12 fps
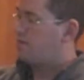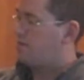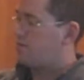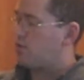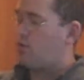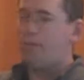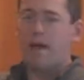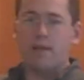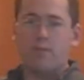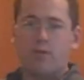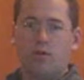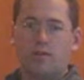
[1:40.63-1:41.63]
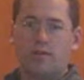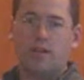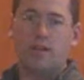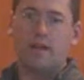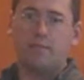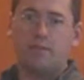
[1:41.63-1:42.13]
you have this whole back part that
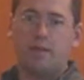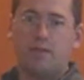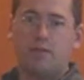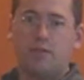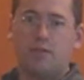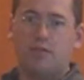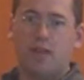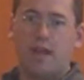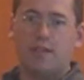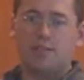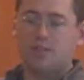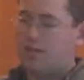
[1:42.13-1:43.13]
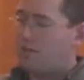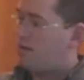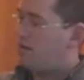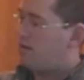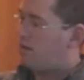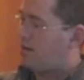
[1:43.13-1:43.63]
you're not being able to utilize.
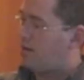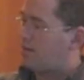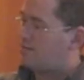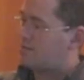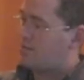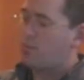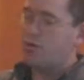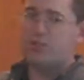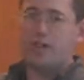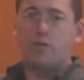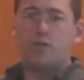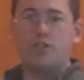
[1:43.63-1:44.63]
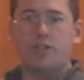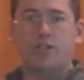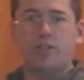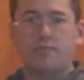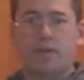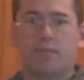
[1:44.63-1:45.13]
So I wish you
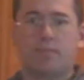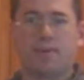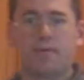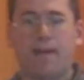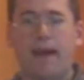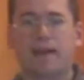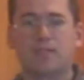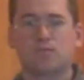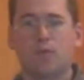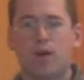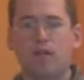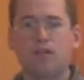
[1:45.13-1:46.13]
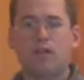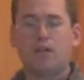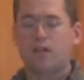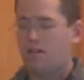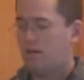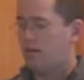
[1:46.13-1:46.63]
could imprint the back as well.
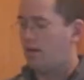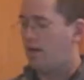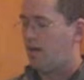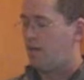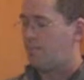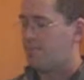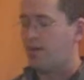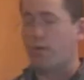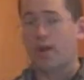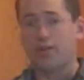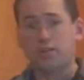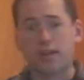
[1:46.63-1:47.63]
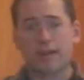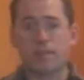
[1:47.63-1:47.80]
What I do like